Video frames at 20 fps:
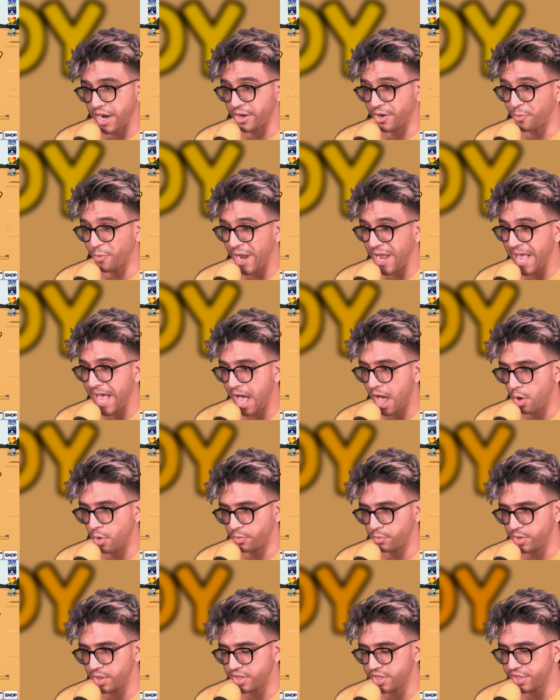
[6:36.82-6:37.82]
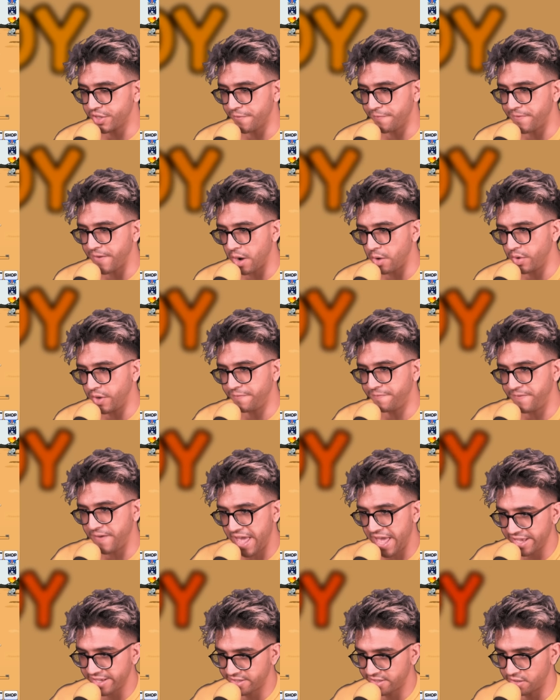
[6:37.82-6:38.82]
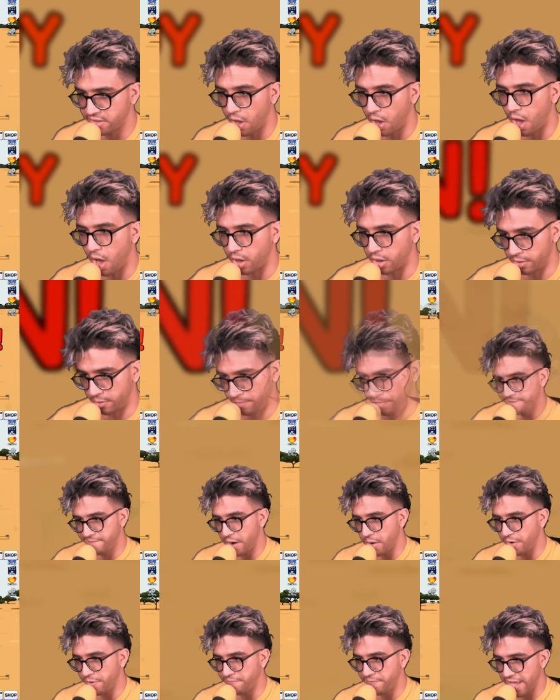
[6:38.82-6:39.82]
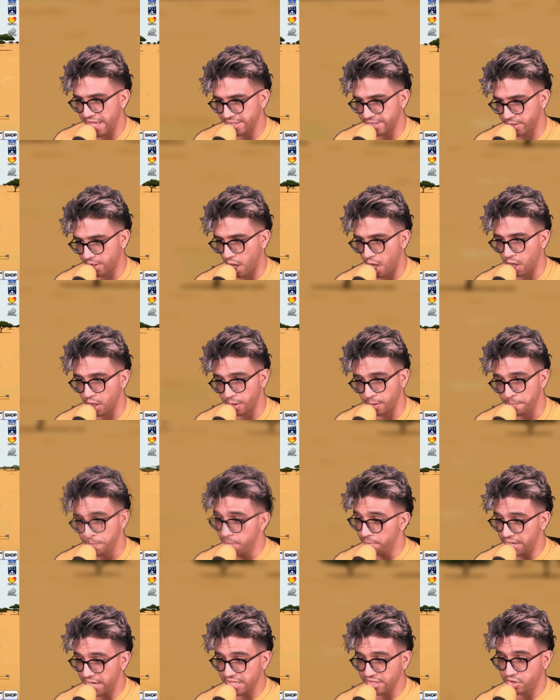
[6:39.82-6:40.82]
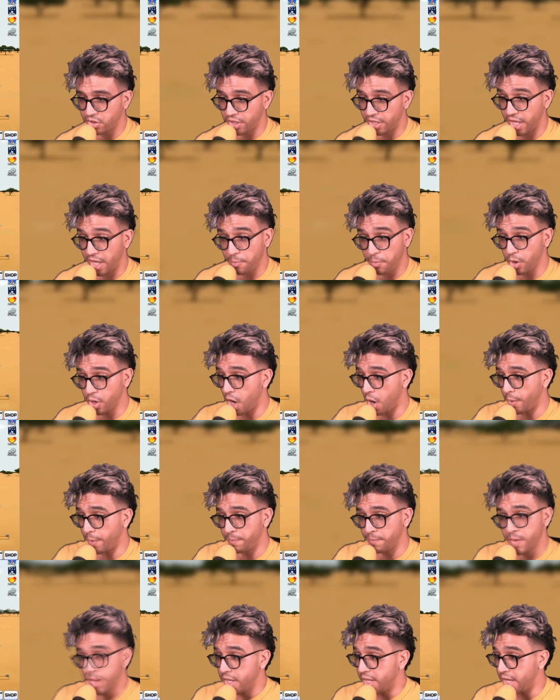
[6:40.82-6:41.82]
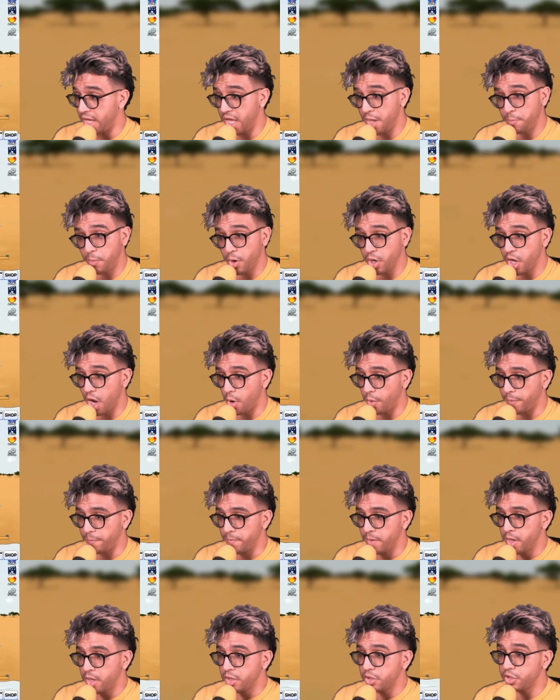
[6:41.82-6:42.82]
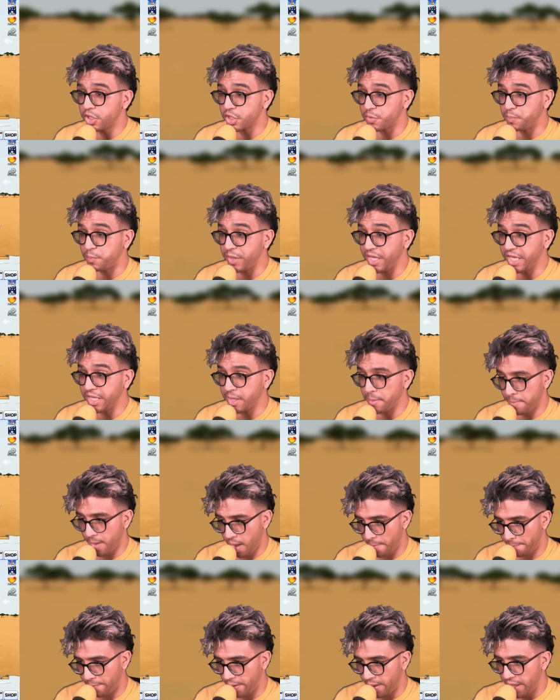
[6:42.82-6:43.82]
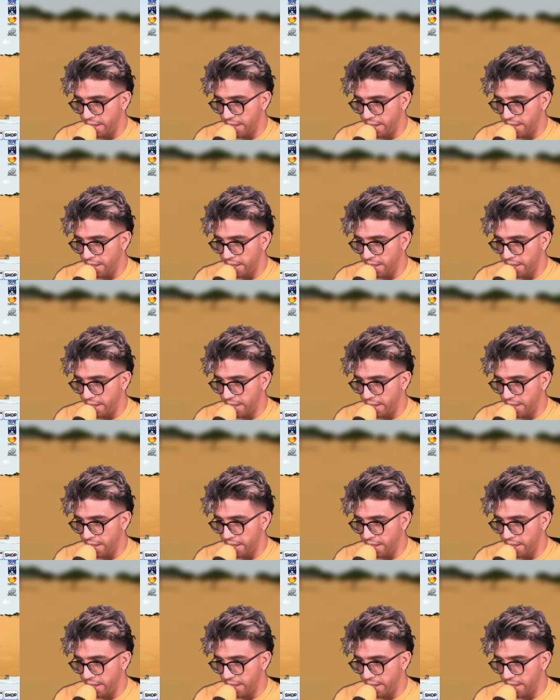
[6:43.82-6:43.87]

A greyhound. This is a very fast dog. Very fast dog. But let's keep on going. Keep on going. Just beat them up.